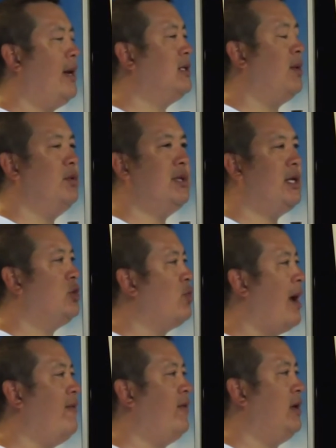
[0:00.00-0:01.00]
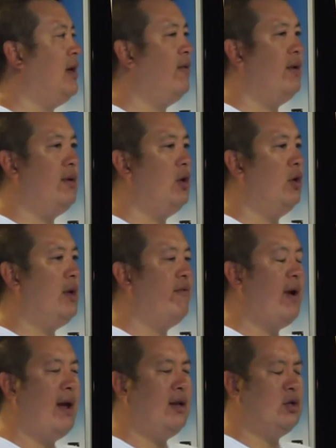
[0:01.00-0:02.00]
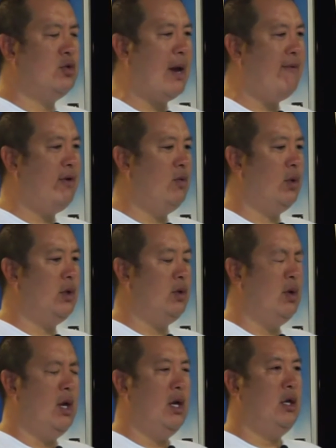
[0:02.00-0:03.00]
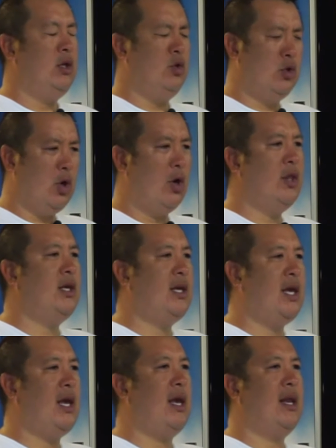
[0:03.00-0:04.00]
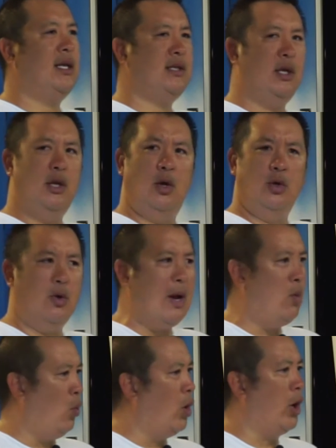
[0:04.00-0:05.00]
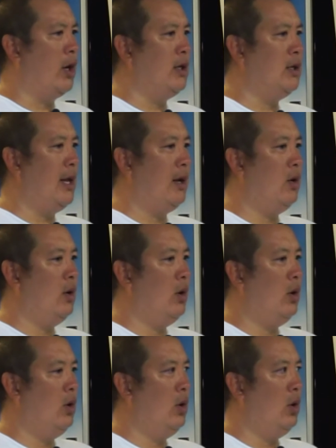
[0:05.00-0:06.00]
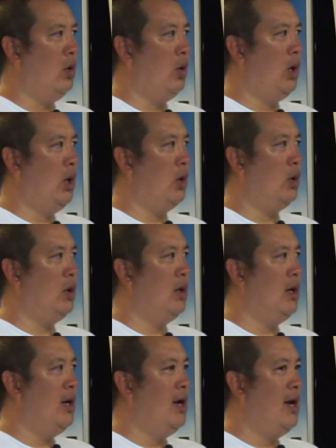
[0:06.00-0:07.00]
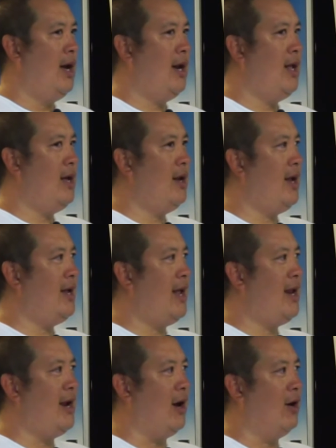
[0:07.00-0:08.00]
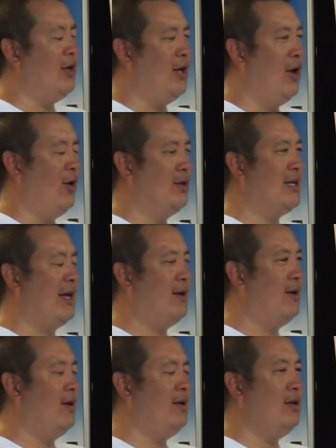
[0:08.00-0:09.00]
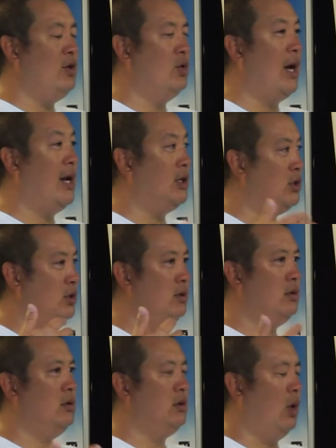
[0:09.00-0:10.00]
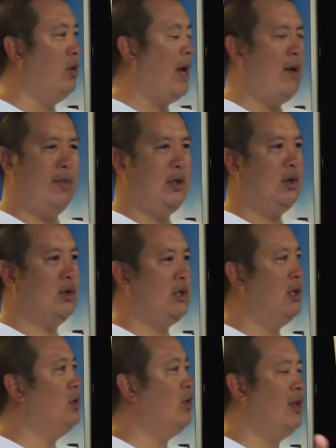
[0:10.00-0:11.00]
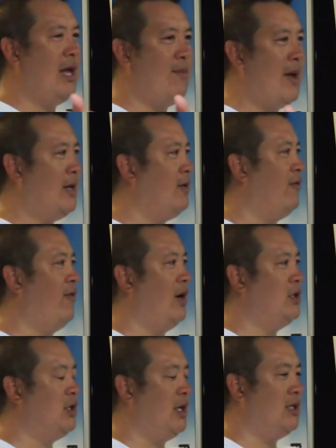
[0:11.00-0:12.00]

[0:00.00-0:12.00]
It's almost like driving. You ever had it driving where you turn on the key and next thing you know, you're at work and you're like, whoa, how the hell did I get here? It's like you kind of zoned out, but you're still doing that manual function.